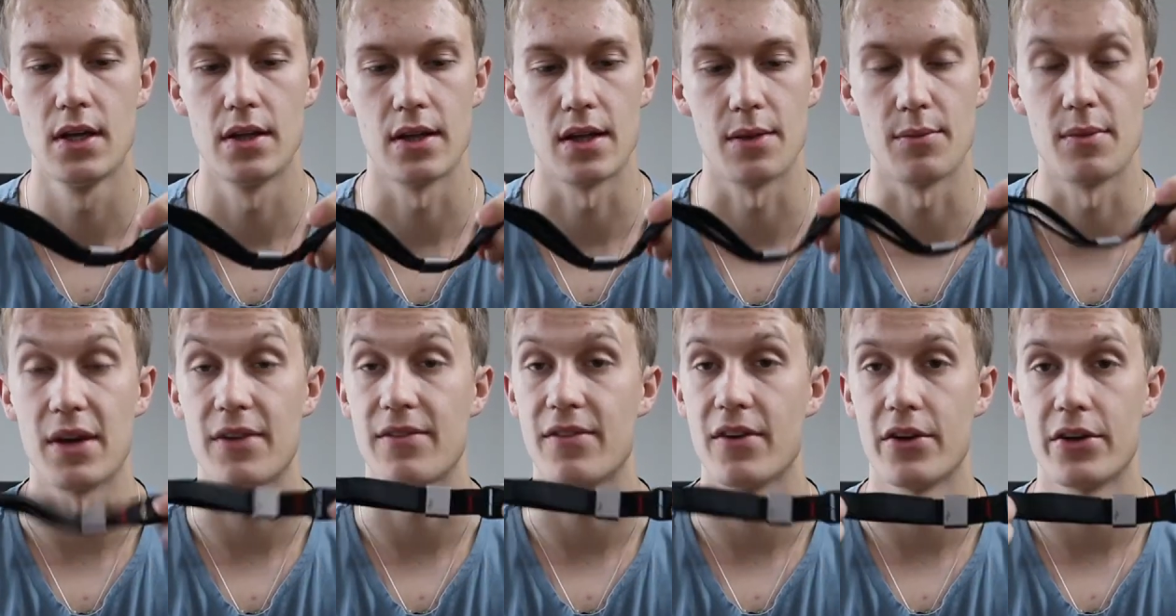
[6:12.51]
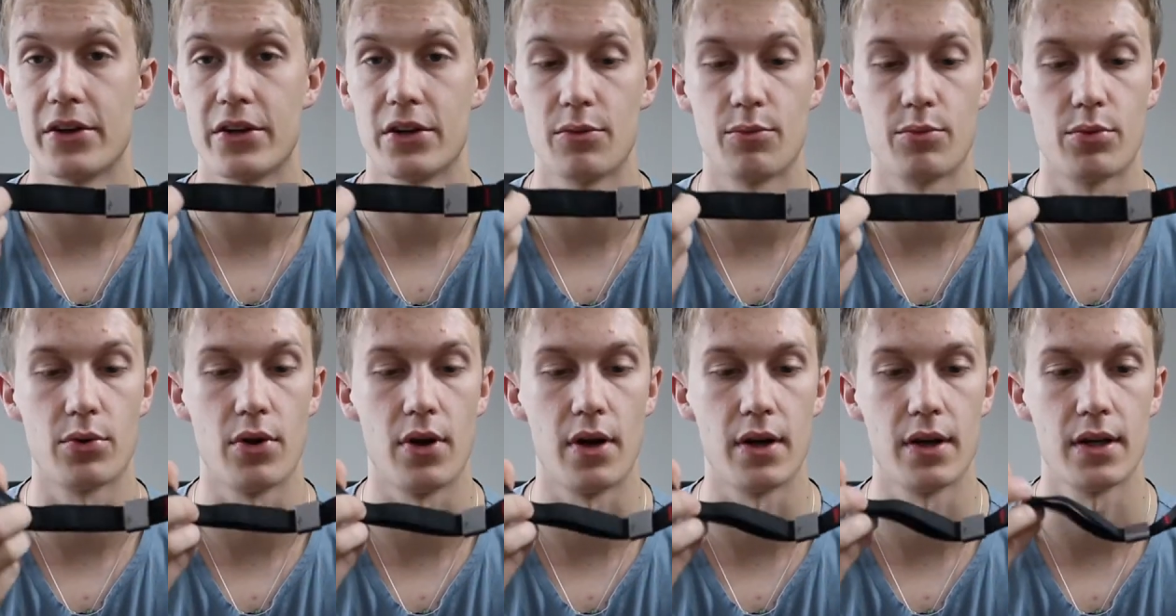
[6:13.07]
They make very good
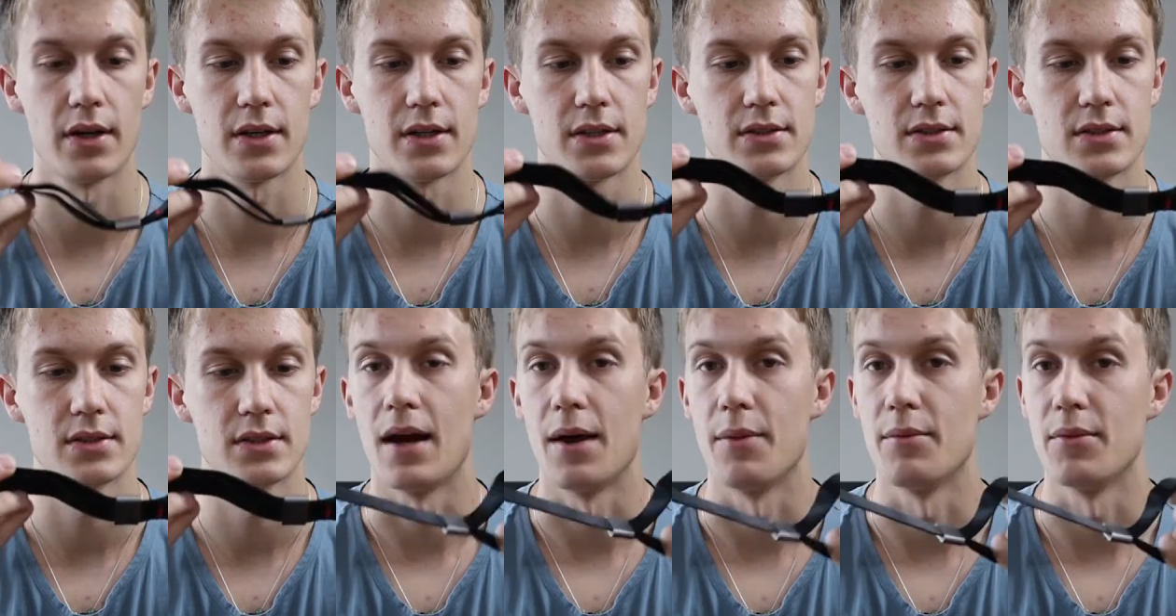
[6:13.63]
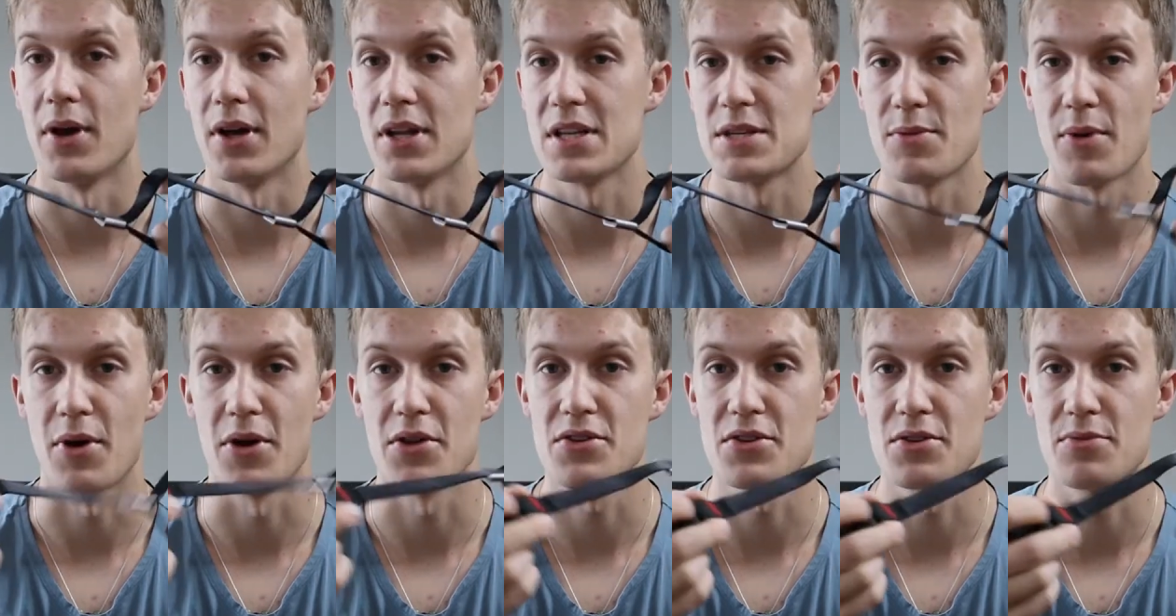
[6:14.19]
products. I'm not
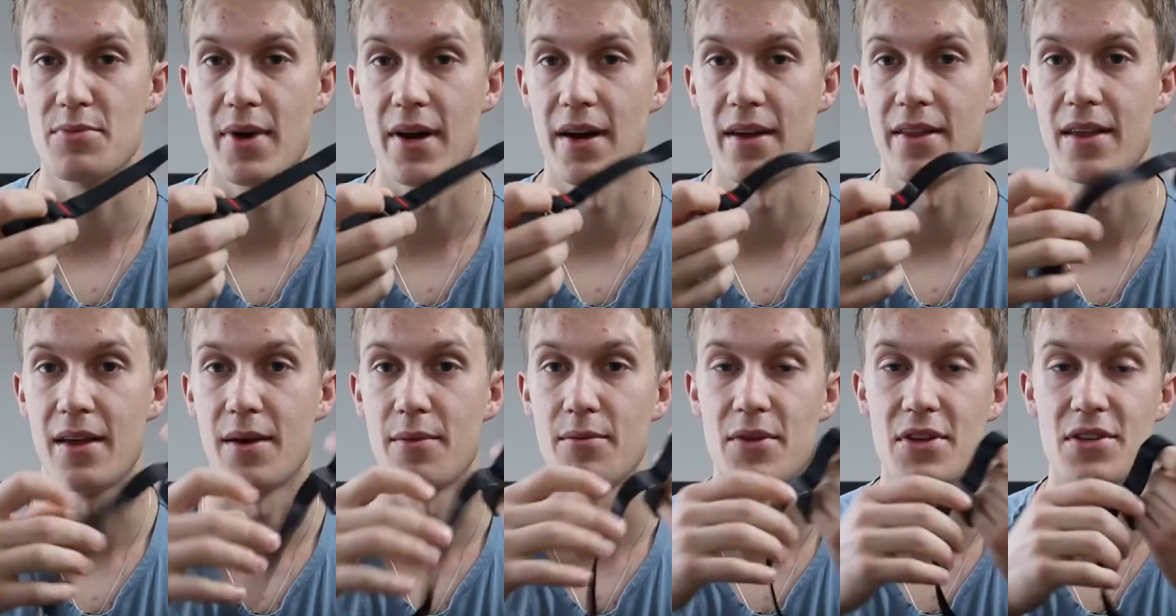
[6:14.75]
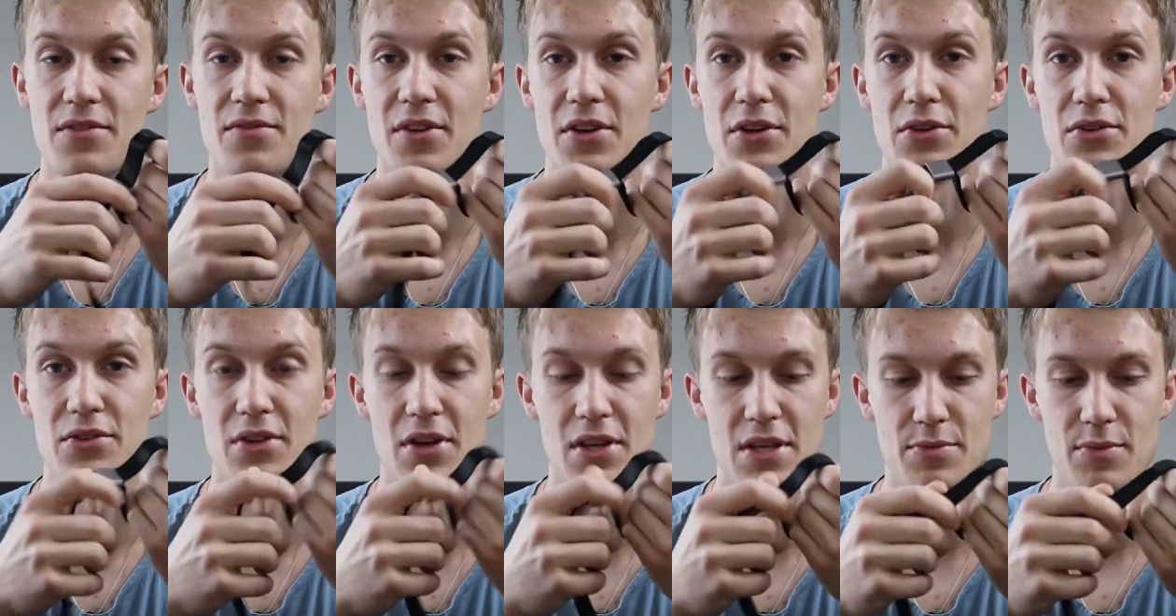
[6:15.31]
sponsored by them. This video
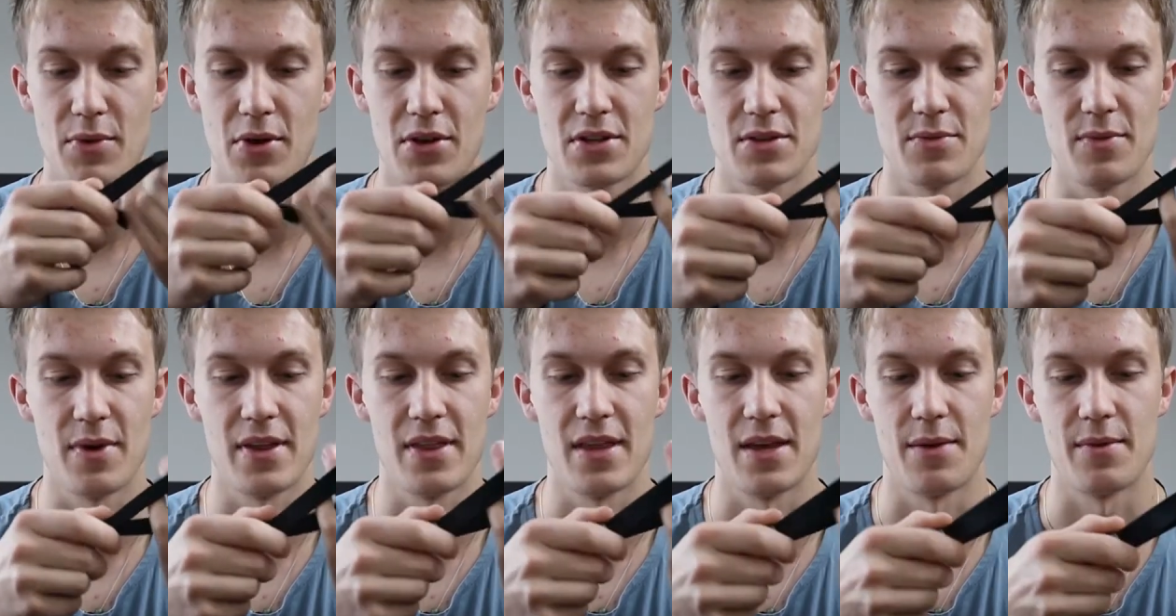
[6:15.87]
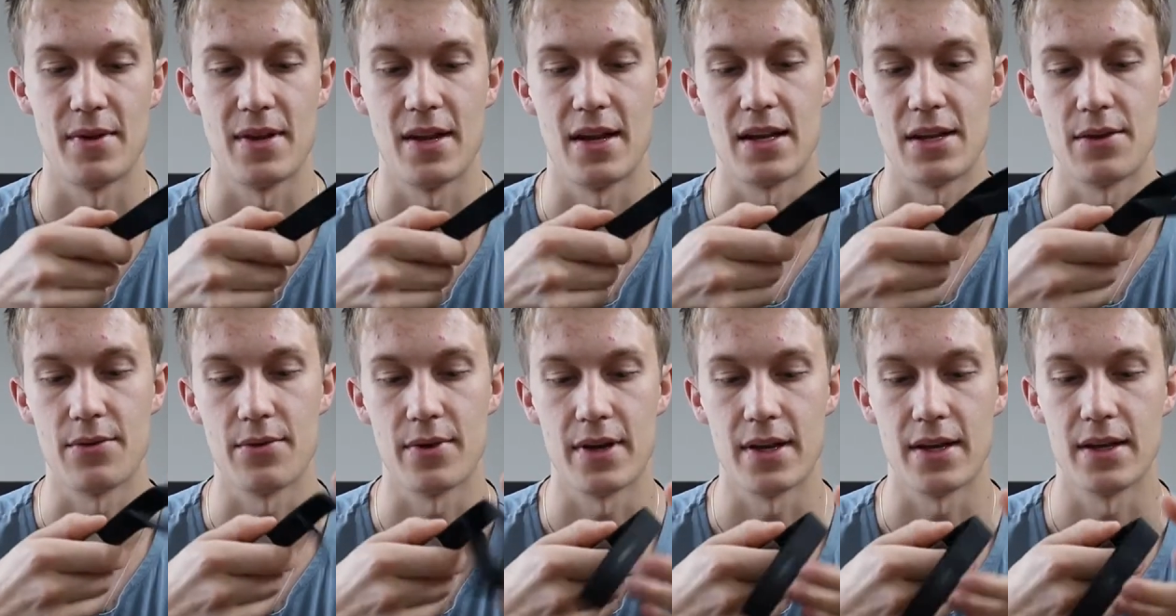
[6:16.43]
is not sponsored by them in
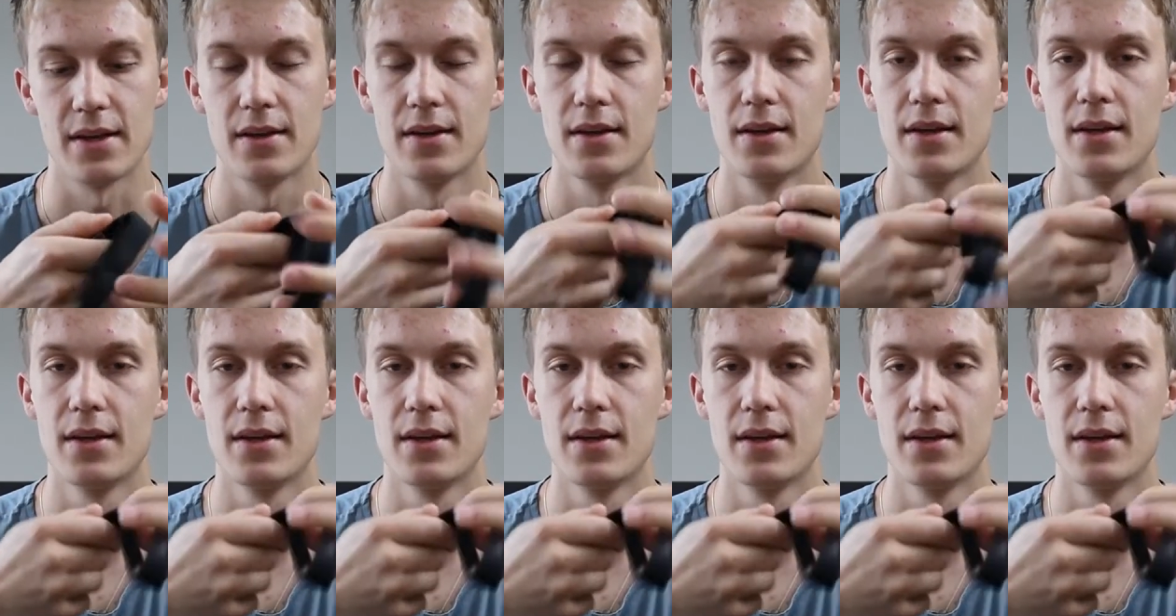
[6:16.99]
any way.